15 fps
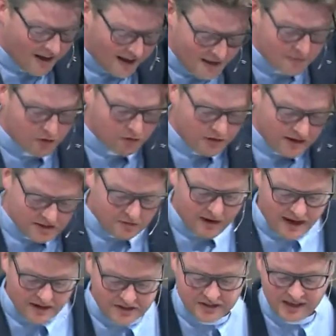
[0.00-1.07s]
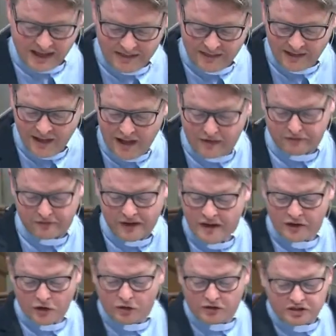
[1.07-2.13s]
am the resurrection and the life."
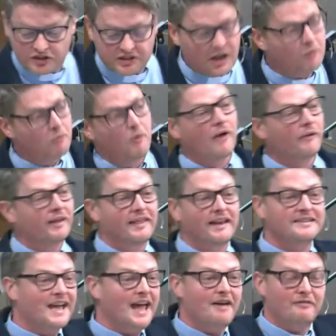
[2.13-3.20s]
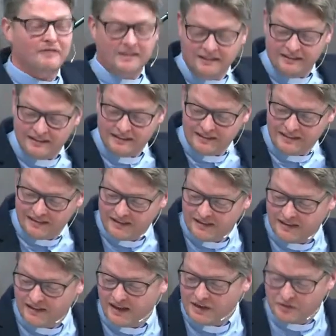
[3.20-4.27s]
Not just "don't worry, there's a heaven,"
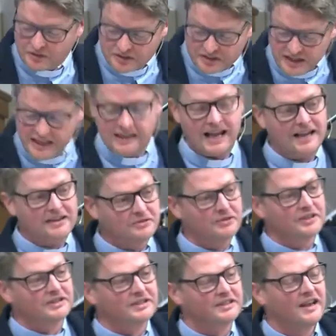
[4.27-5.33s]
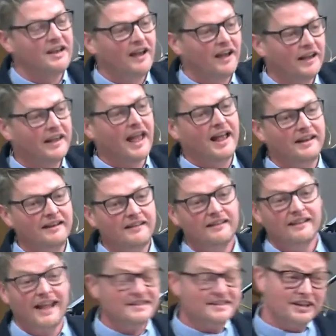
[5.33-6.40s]
and you'll see Lazarus again.
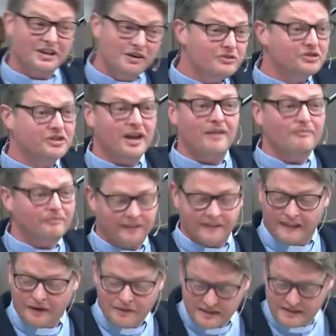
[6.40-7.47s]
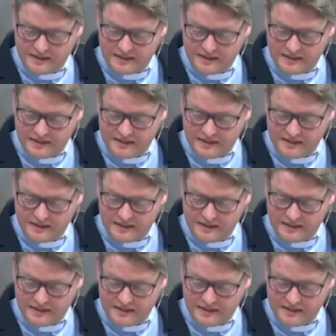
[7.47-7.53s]
That's a huge comfort though, isn't